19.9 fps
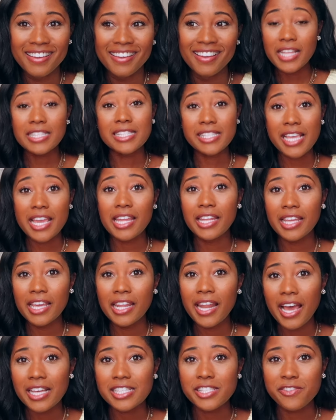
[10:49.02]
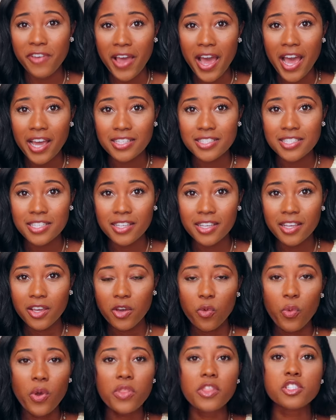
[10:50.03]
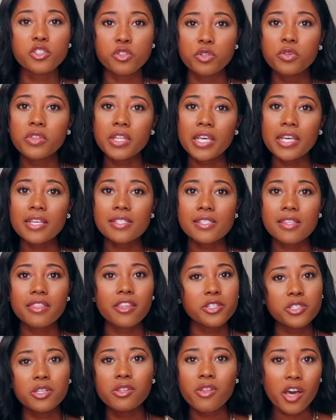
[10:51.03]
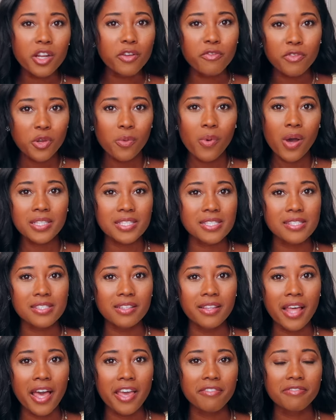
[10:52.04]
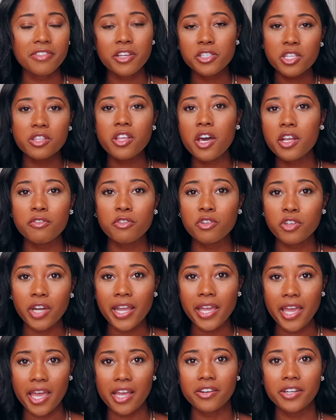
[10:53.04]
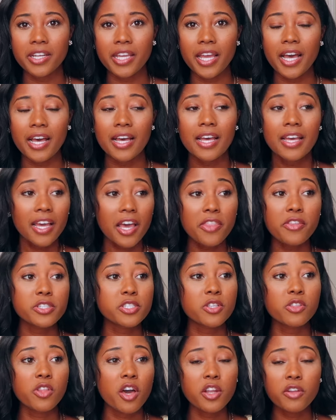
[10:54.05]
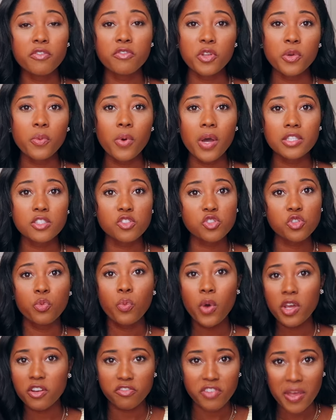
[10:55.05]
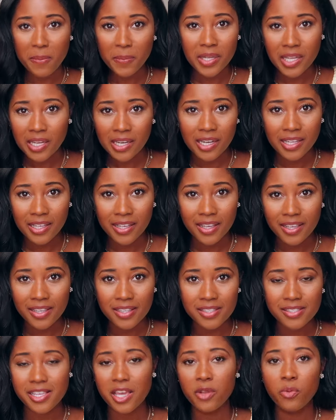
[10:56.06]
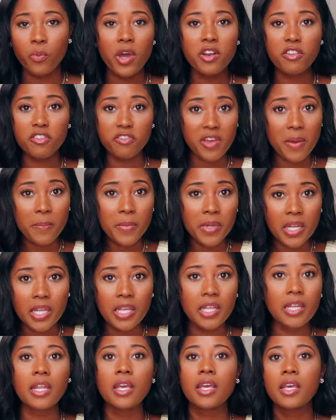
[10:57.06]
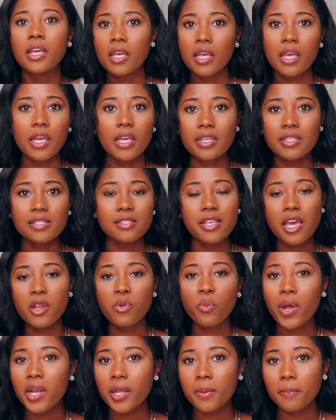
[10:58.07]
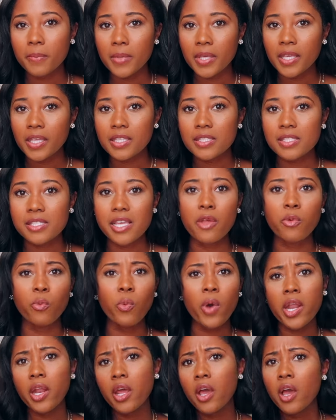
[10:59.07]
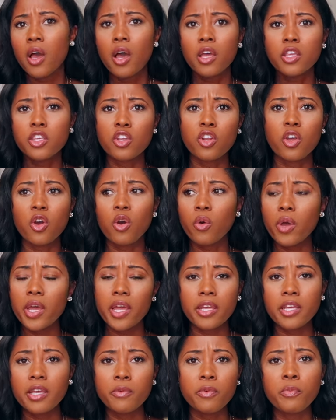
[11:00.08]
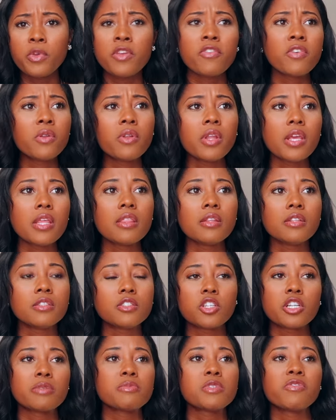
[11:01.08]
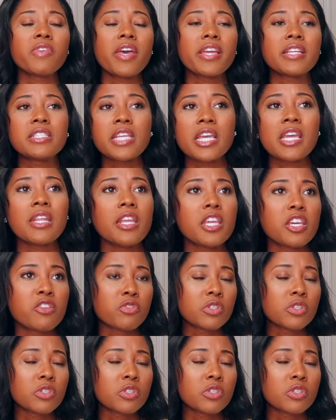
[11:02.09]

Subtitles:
and stating it as fact. When the truth is, there's a lot of nuance to life. There's a lot of gray area, and there's a lot of nuance to what femininity is and what feminine is and what it means and what, you know, even in terms of like dating and